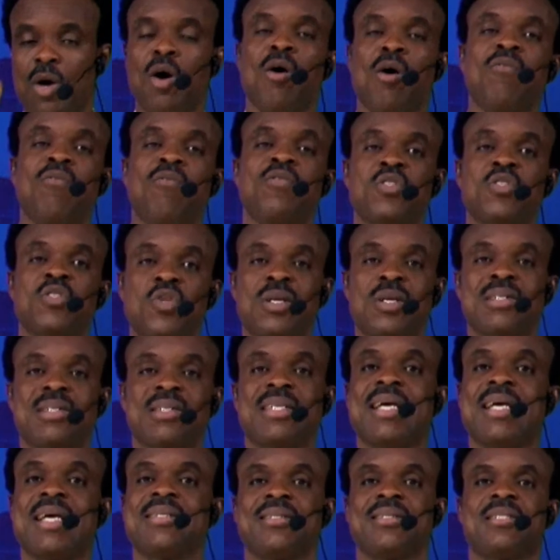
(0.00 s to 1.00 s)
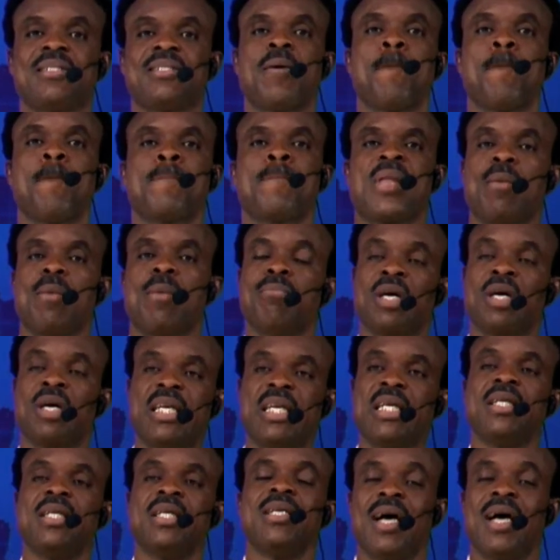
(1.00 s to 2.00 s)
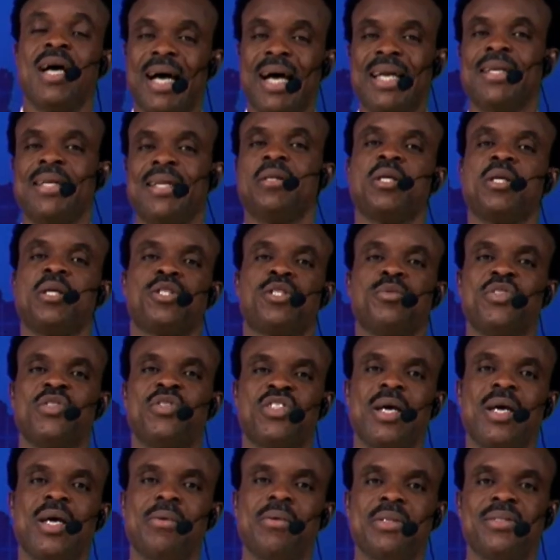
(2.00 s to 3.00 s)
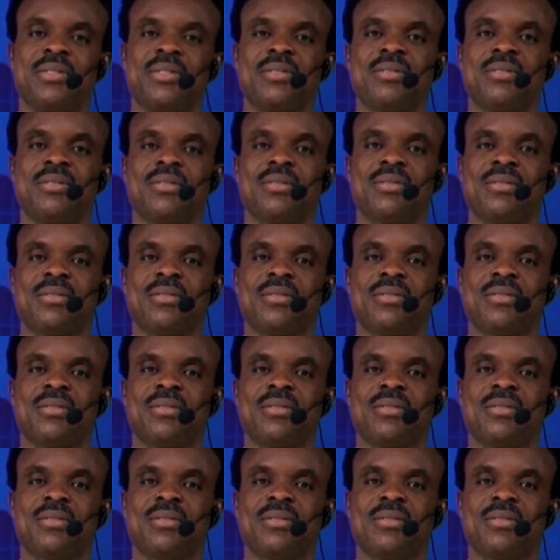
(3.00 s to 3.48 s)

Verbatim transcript: of Success, Money, and Leadership series.